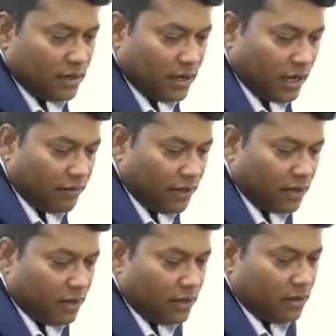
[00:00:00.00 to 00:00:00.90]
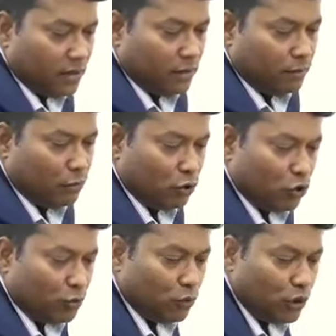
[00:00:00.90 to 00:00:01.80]
having a
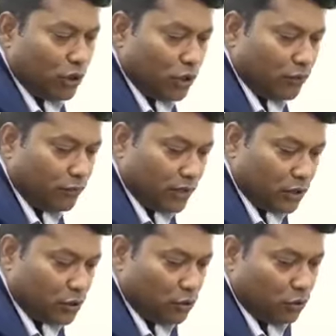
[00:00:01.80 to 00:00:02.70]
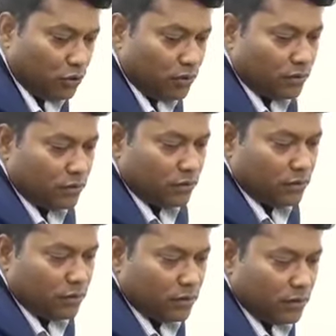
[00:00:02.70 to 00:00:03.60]
monopoly of control,
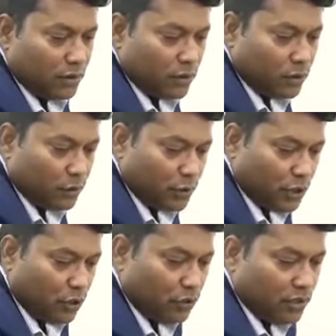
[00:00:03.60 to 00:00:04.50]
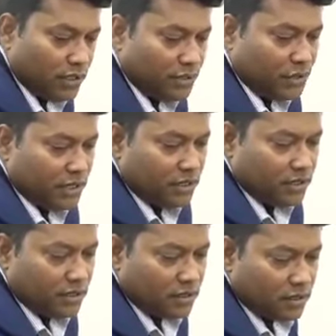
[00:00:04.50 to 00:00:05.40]
without the
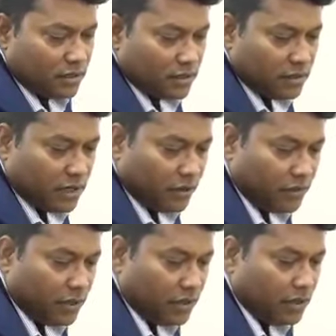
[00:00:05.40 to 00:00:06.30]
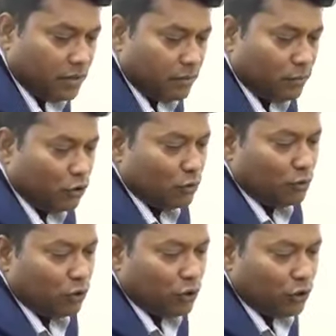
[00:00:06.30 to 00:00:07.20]
state having a
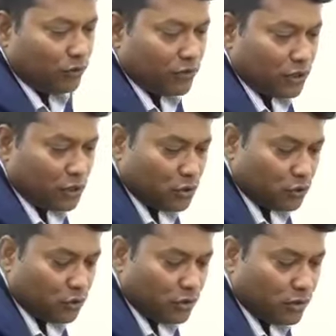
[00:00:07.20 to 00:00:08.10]
monopoly of control